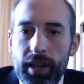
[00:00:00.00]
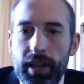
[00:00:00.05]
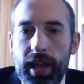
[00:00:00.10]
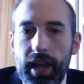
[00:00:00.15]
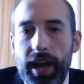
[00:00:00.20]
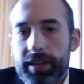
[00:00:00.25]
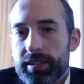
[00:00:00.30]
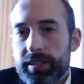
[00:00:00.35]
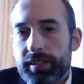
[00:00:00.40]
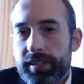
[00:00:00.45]

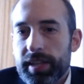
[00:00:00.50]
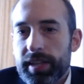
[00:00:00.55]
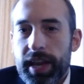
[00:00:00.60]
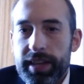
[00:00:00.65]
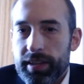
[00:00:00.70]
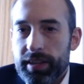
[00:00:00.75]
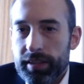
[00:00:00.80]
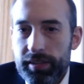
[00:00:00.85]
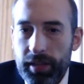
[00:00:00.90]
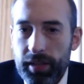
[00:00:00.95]
And to say
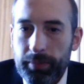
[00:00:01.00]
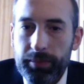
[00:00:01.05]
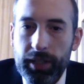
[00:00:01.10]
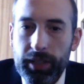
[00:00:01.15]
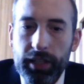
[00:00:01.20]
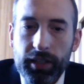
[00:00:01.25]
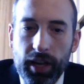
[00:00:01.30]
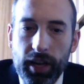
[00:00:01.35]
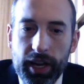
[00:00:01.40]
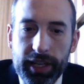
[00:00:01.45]
that something
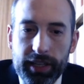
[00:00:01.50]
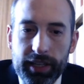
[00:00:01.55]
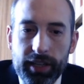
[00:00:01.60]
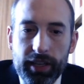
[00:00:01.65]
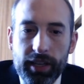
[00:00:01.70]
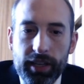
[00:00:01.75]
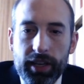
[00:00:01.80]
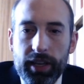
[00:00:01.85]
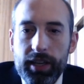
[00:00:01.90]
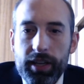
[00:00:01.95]
like
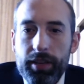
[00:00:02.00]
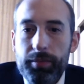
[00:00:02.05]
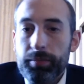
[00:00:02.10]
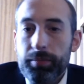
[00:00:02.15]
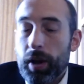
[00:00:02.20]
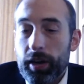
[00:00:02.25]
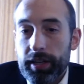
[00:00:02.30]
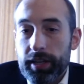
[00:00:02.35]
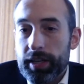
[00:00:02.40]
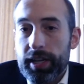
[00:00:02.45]

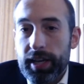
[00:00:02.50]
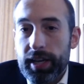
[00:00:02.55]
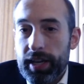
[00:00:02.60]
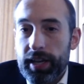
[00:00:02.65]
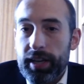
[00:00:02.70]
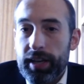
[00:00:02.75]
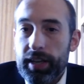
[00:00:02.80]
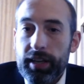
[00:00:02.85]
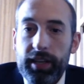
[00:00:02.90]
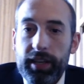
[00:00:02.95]
monarchy